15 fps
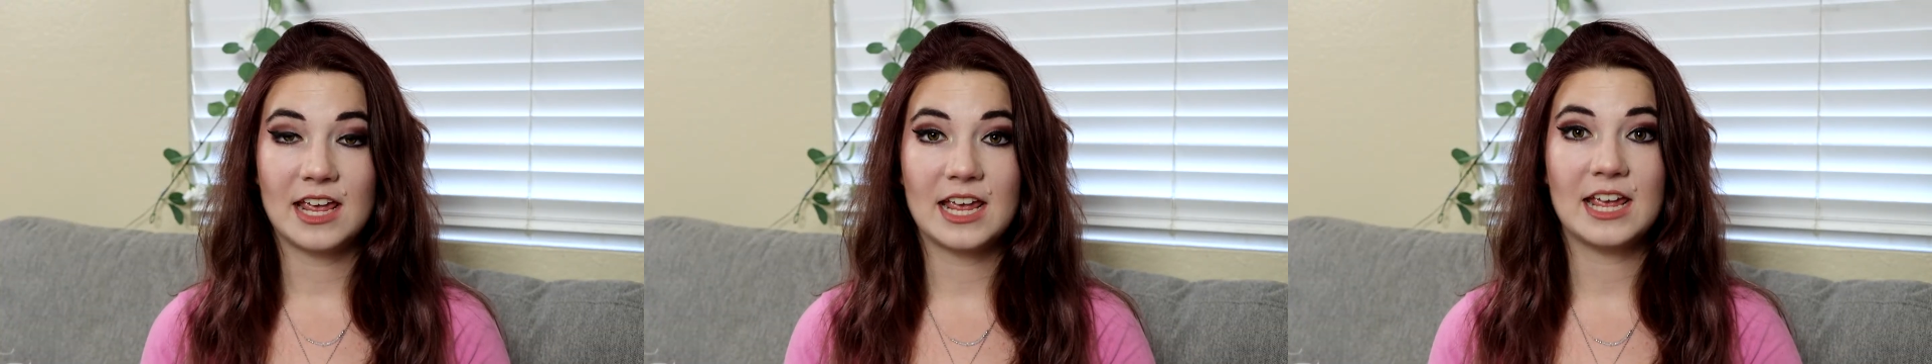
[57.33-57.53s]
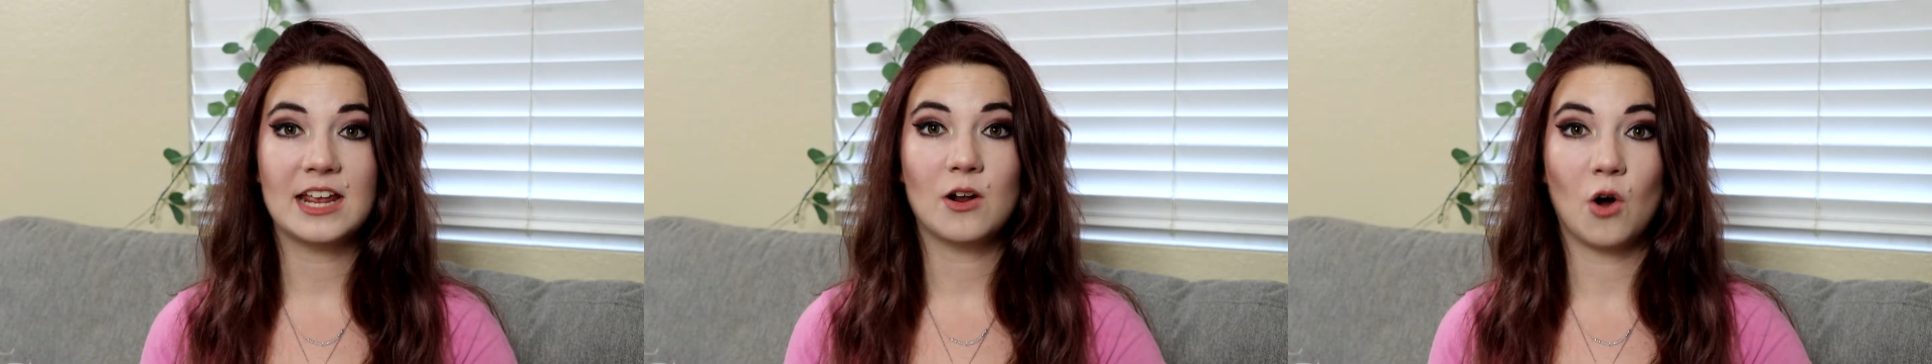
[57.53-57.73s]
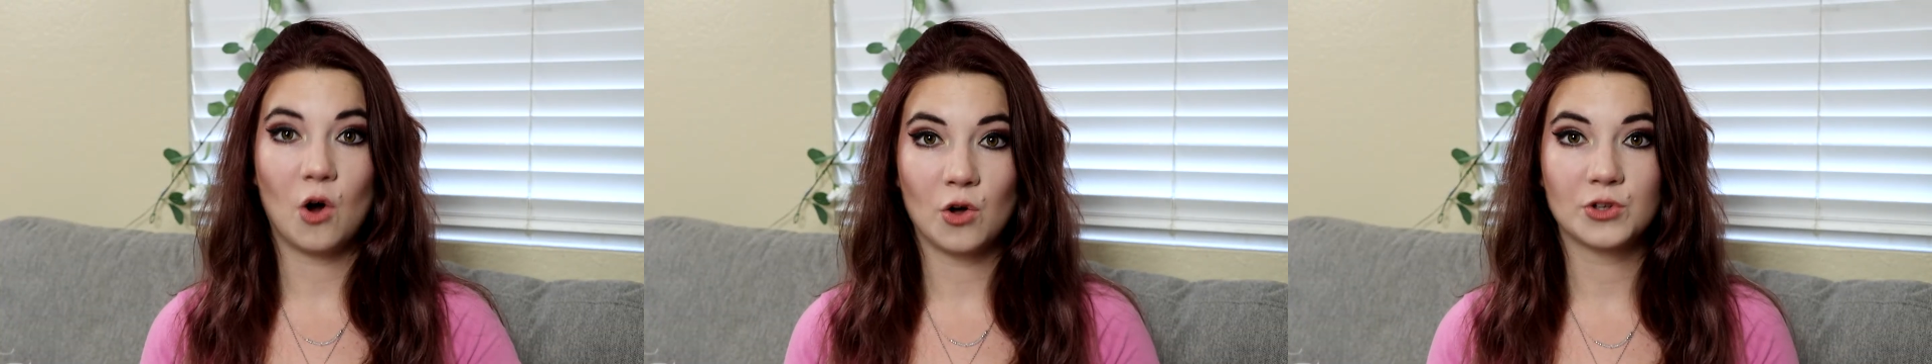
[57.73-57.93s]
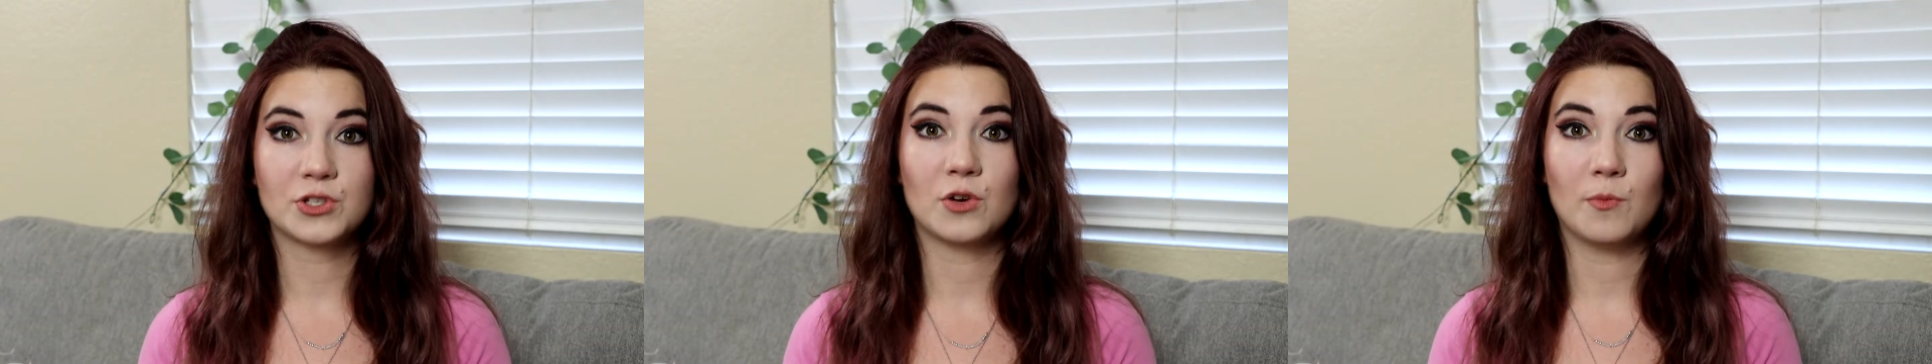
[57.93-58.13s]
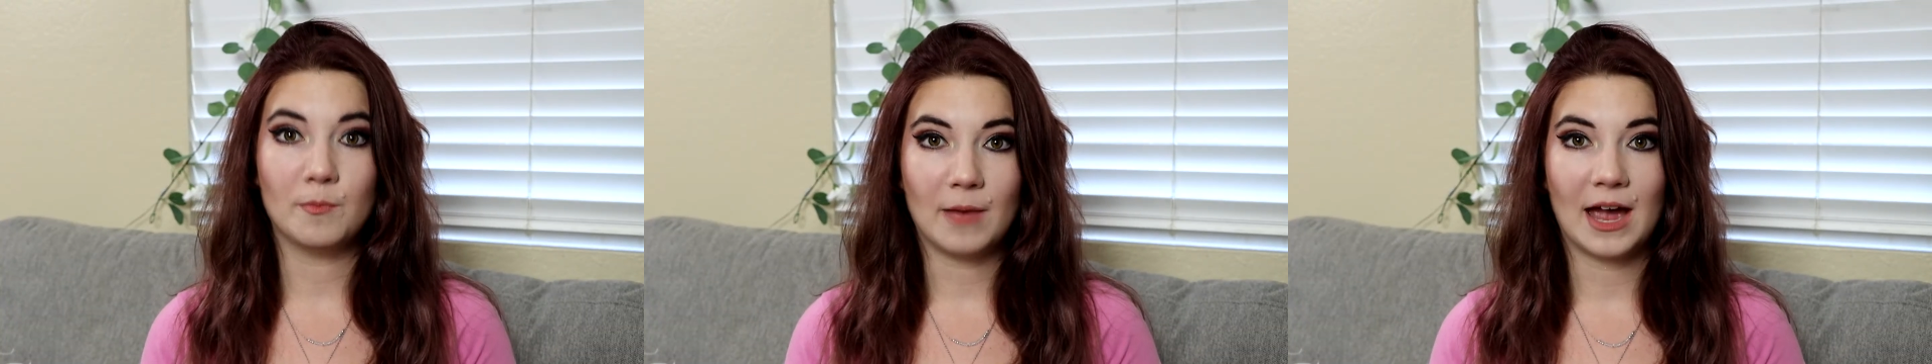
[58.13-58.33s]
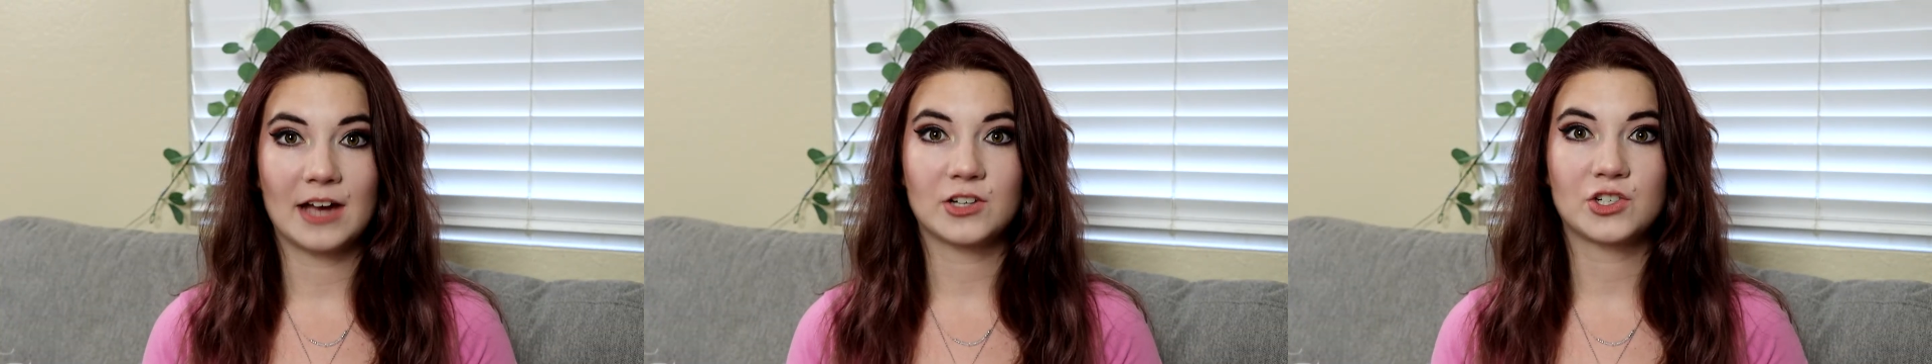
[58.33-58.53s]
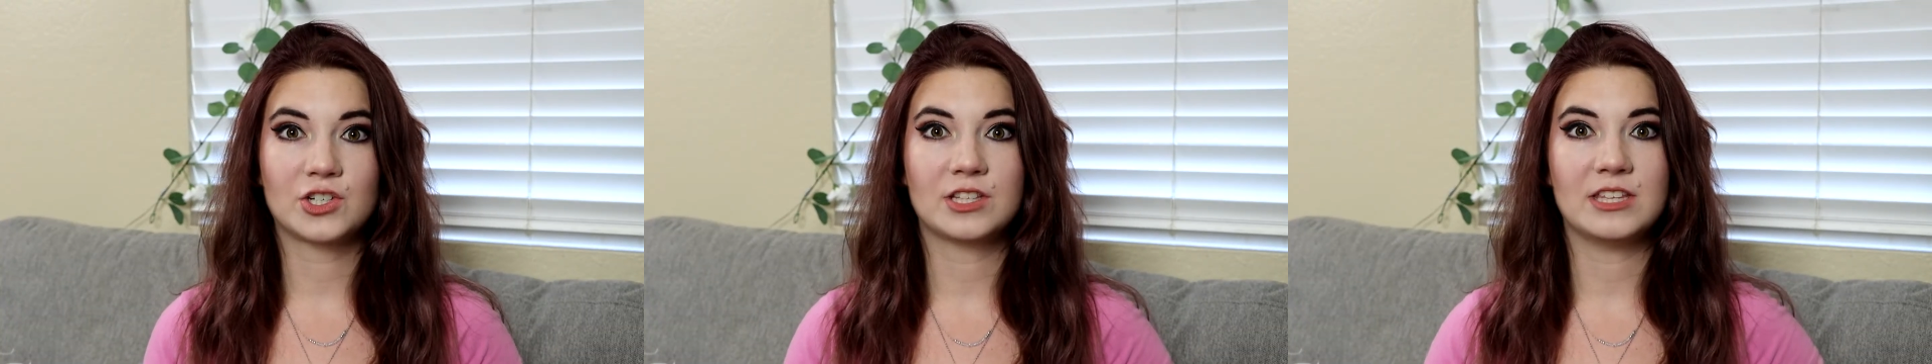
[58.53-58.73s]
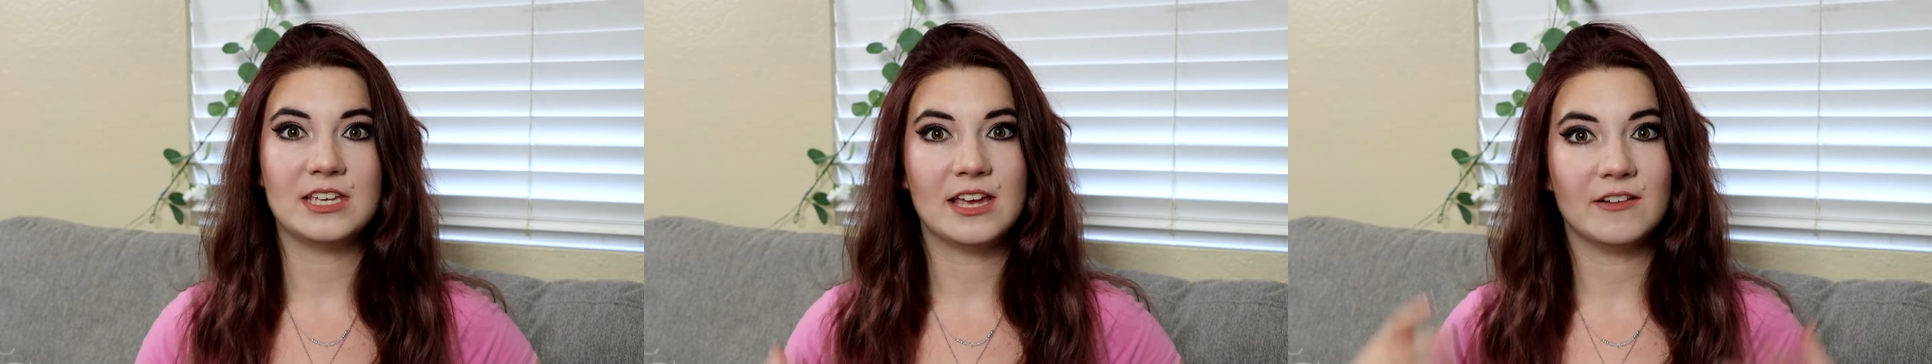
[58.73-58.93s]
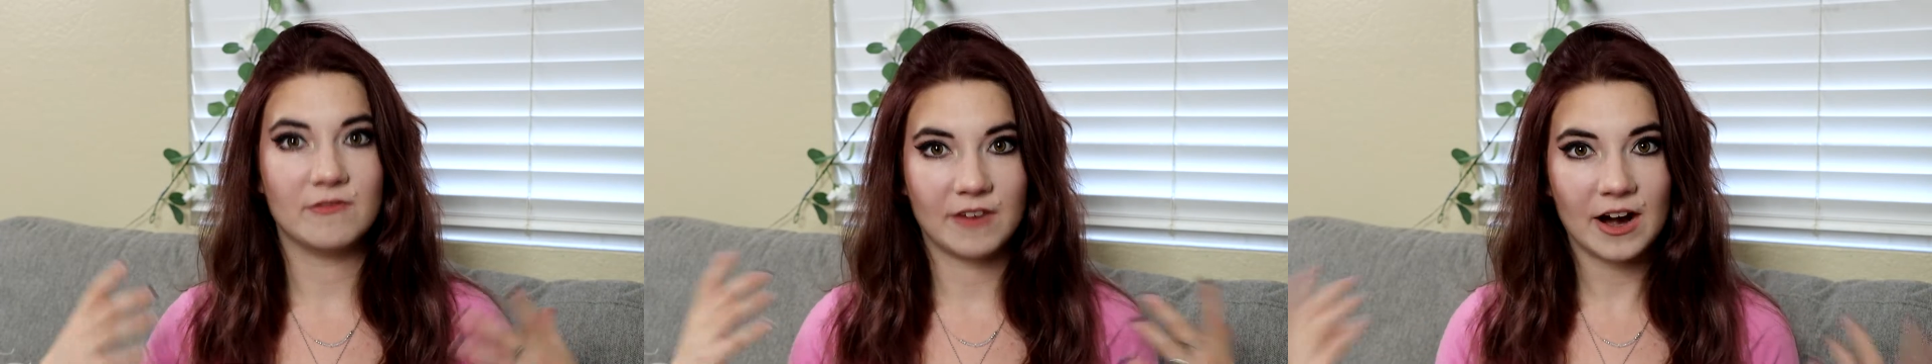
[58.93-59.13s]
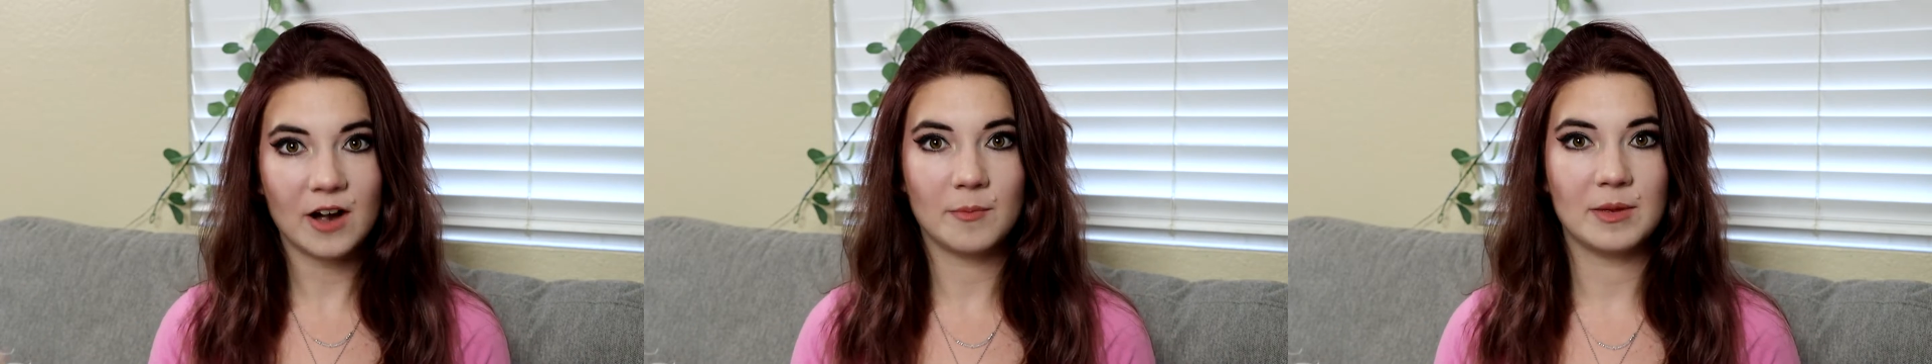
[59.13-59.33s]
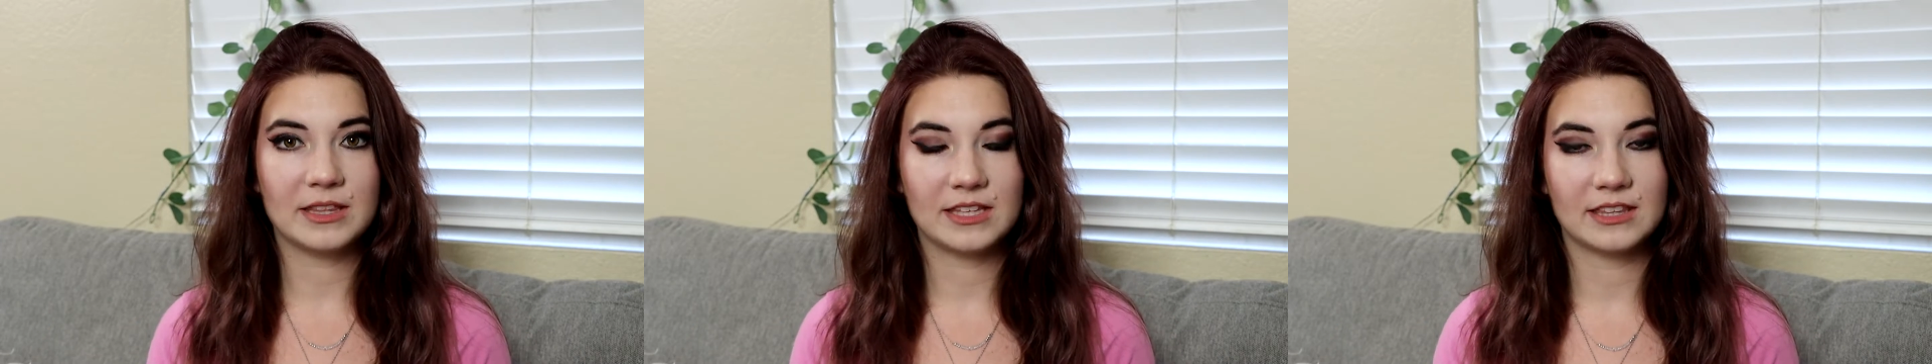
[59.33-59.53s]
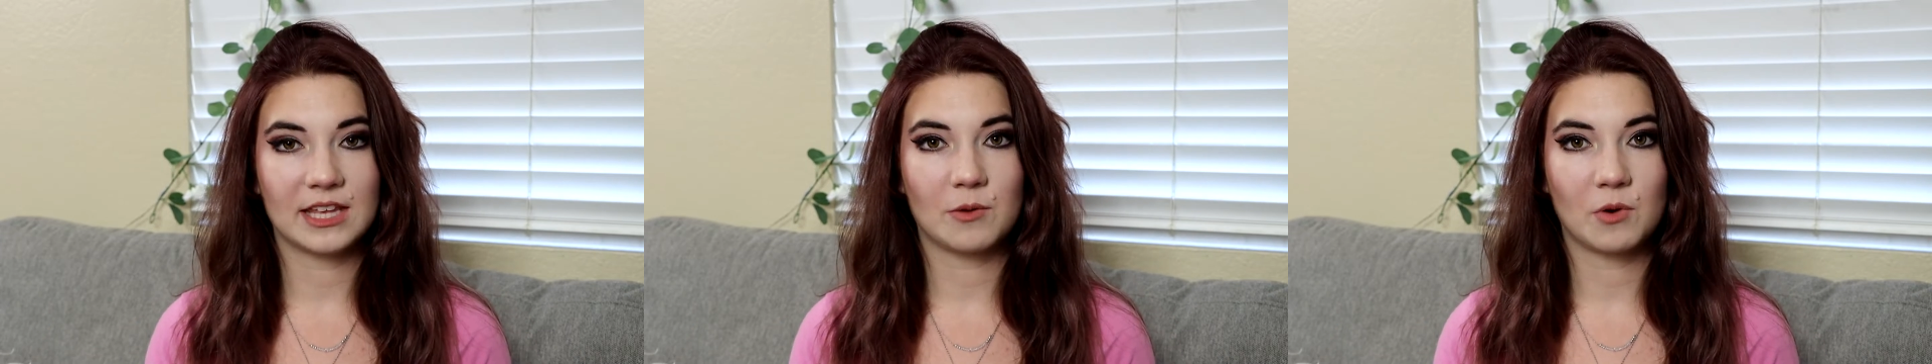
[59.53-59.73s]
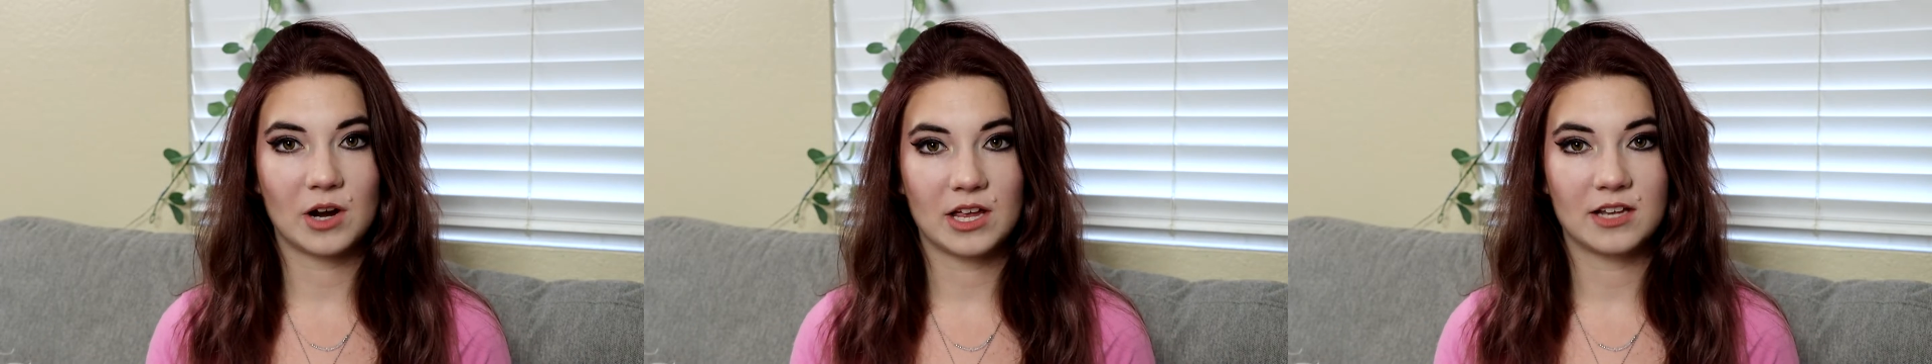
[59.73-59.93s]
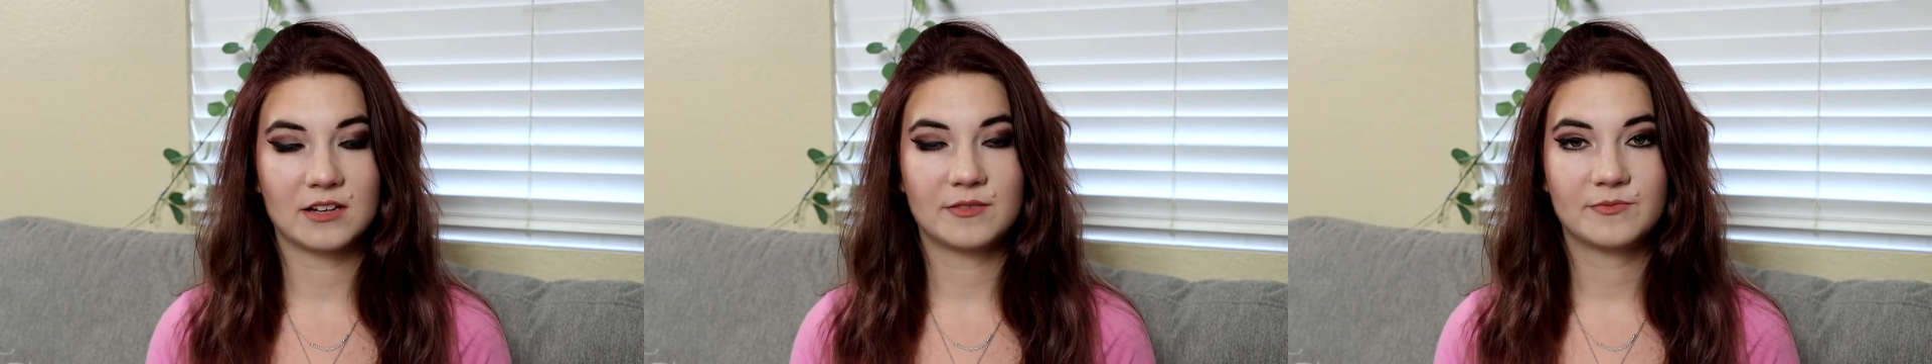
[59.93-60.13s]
it also matched the environment that they were in.